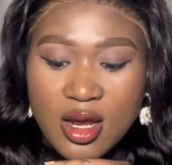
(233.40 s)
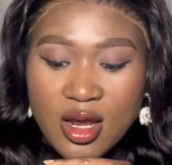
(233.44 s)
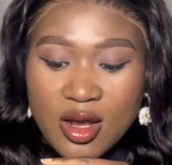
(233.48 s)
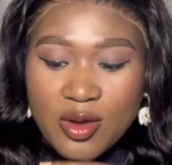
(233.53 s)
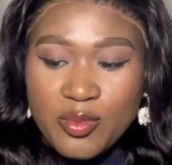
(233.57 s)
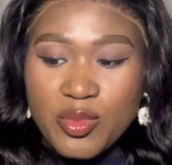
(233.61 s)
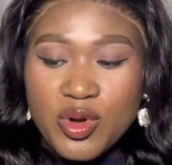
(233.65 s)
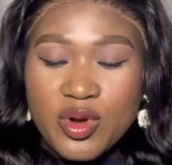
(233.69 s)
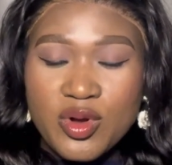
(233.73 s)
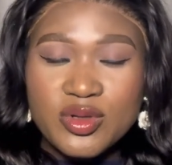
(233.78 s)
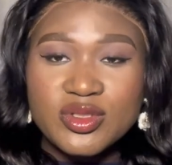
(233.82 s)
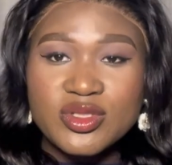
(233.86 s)

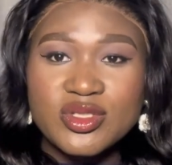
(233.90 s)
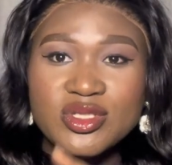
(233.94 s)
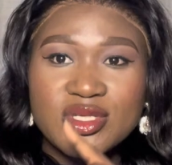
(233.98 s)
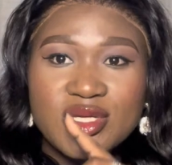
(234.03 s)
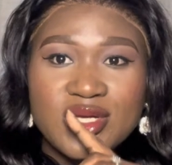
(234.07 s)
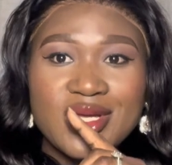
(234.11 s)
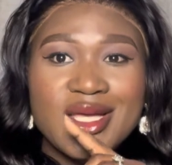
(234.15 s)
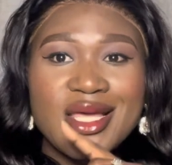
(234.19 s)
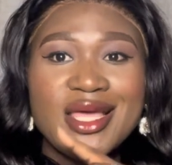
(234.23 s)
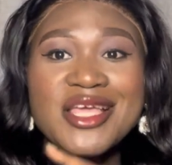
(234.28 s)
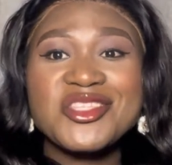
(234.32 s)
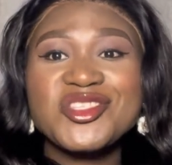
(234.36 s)
But
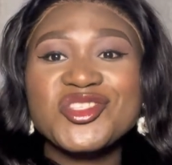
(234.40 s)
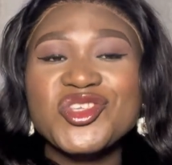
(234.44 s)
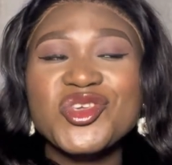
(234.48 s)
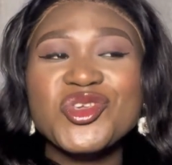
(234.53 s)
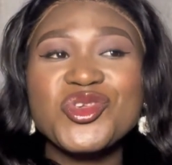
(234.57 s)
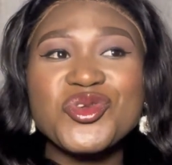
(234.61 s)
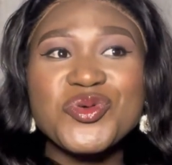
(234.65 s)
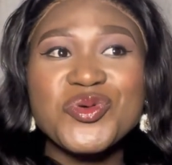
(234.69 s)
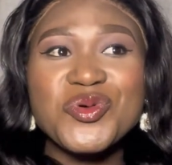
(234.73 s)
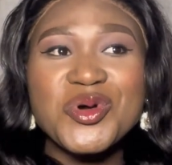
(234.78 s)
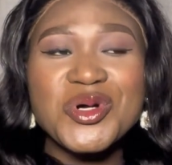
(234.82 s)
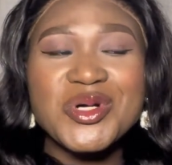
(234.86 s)
18
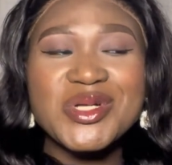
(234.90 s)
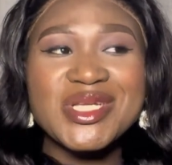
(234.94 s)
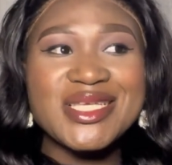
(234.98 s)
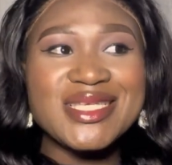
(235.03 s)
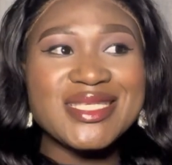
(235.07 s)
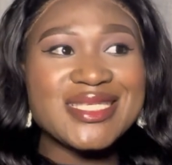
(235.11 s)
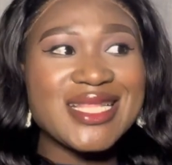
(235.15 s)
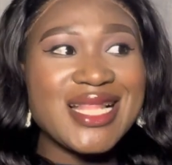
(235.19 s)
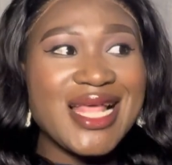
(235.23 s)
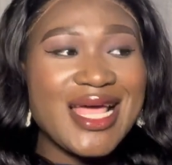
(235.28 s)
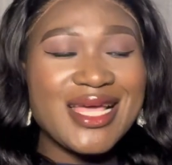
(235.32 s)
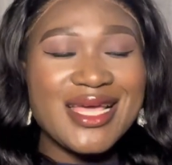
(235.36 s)
yuan
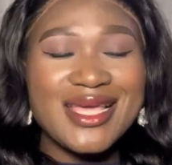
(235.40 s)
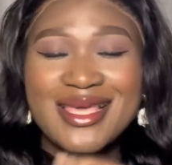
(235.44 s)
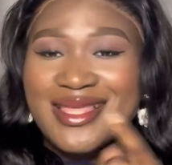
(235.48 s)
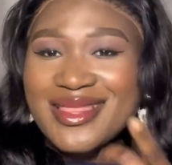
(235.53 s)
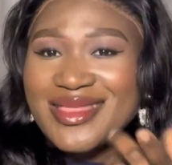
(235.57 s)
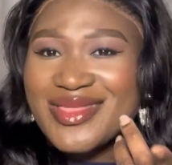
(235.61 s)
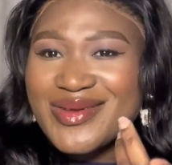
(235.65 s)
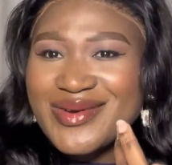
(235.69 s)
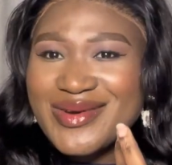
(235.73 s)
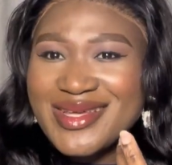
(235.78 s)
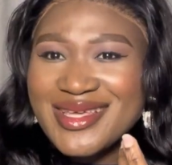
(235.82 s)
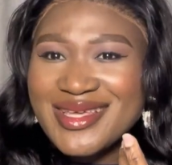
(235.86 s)
is like
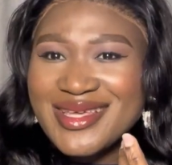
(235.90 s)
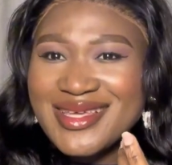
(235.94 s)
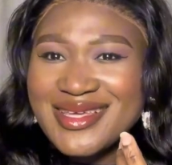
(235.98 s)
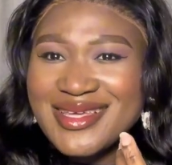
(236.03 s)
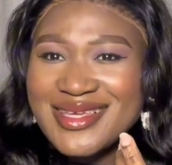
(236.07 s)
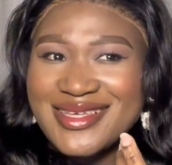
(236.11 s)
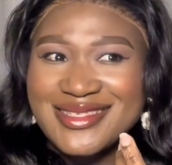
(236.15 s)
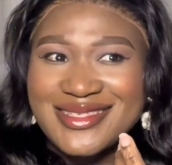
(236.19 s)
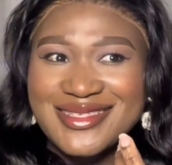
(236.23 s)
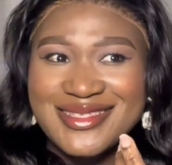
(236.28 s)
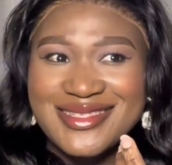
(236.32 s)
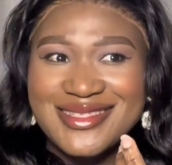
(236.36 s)

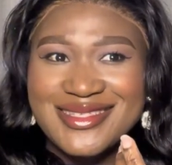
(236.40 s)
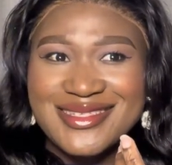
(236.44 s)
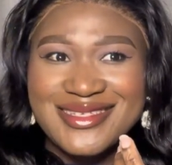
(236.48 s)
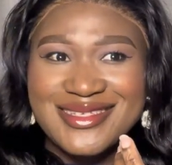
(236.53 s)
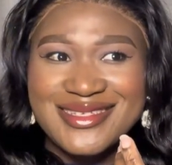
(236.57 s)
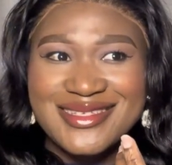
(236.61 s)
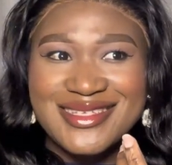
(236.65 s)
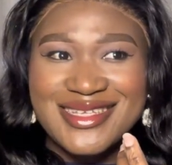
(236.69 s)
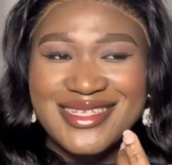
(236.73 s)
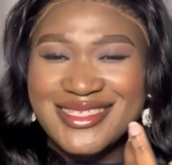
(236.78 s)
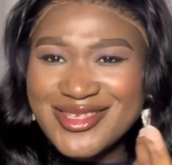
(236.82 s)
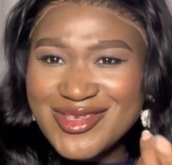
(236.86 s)
three, is it?
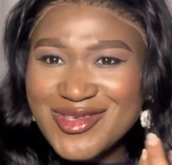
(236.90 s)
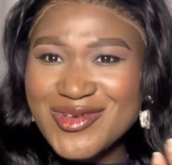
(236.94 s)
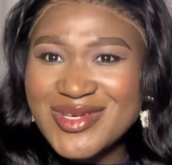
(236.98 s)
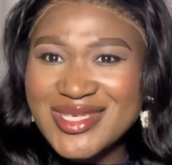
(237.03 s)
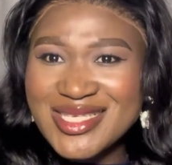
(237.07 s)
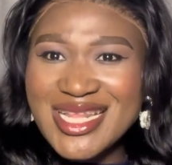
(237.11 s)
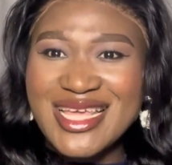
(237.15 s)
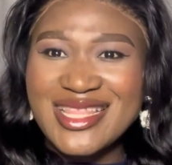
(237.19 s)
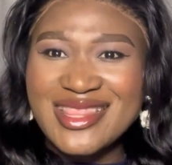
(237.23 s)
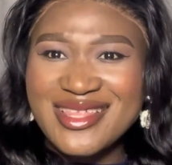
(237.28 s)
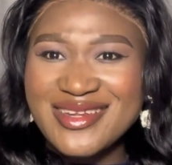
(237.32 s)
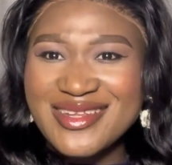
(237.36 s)
18 yuan is
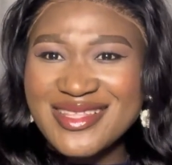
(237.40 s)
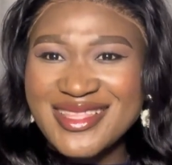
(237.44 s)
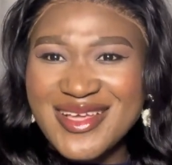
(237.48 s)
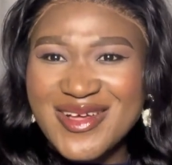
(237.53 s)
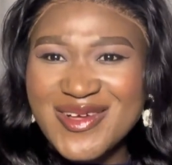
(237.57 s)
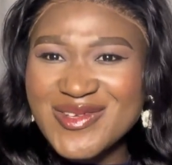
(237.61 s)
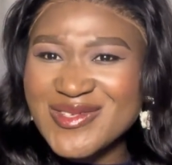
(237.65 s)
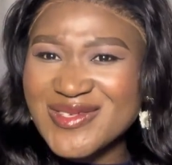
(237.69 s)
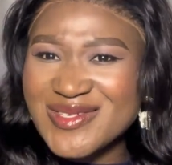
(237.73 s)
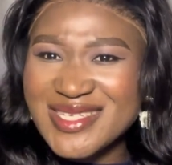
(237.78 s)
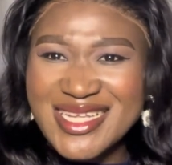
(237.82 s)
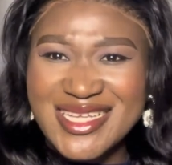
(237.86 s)
like
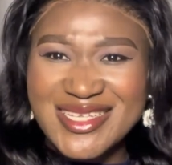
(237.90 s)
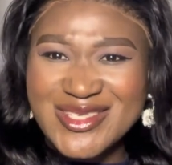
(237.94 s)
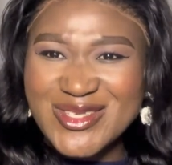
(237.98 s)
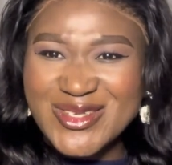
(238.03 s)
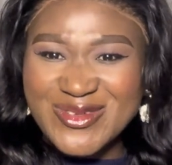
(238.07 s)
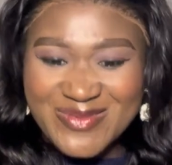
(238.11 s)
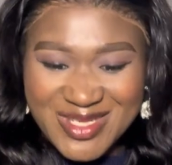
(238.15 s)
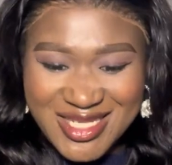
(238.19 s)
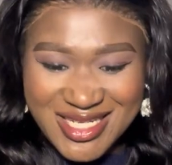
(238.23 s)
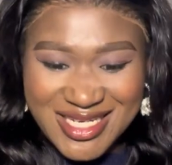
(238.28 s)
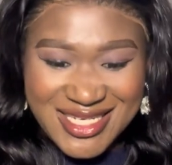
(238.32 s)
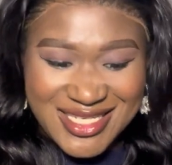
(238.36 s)
3,000 and
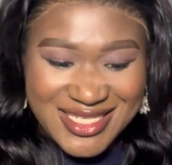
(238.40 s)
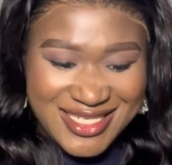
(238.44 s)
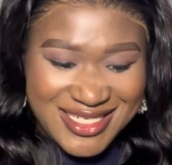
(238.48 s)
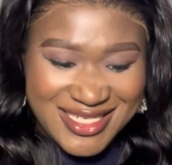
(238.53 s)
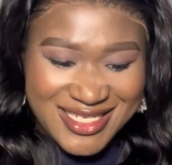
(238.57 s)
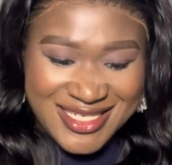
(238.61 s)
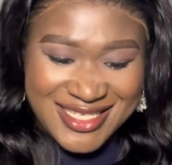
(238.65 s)
something.